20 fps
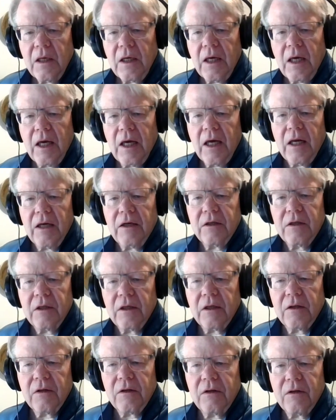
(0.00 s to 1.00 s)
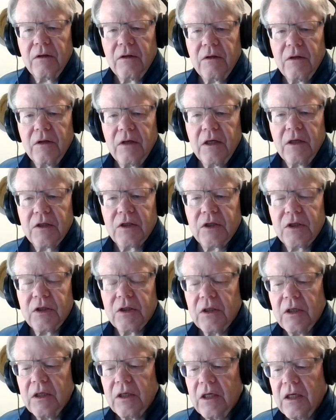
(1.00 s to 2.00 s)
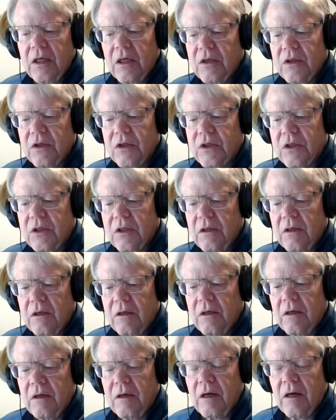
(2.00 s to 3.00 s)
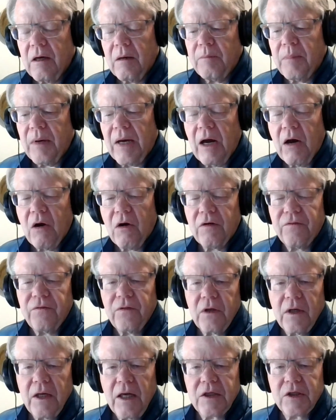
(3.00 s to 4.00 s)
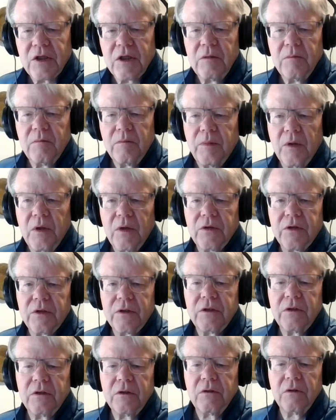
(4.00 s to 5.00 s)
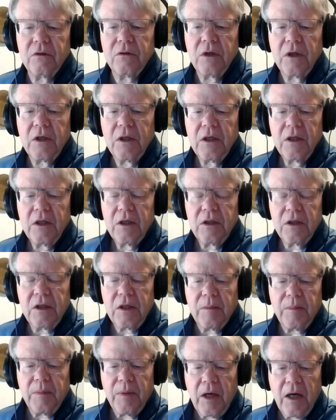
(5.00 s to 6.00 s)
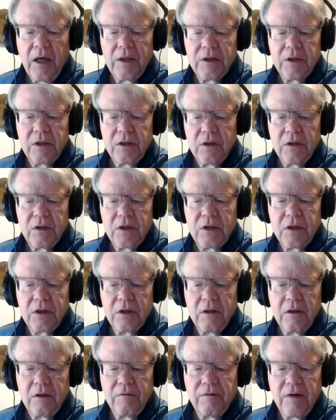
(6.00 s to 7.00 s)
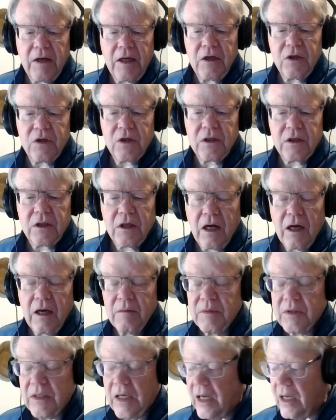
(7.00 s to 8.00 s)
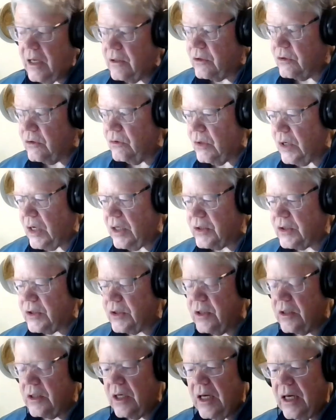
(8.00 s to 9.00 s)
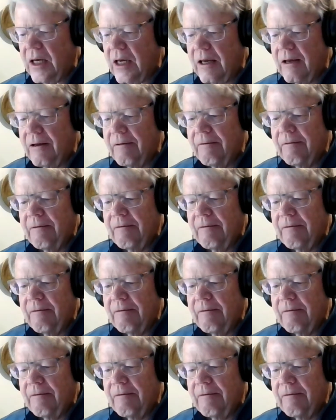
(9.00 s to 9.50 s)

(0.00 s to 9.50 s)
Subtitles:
And this is a powerful lesson, both to the apostles of ancient times and to us today,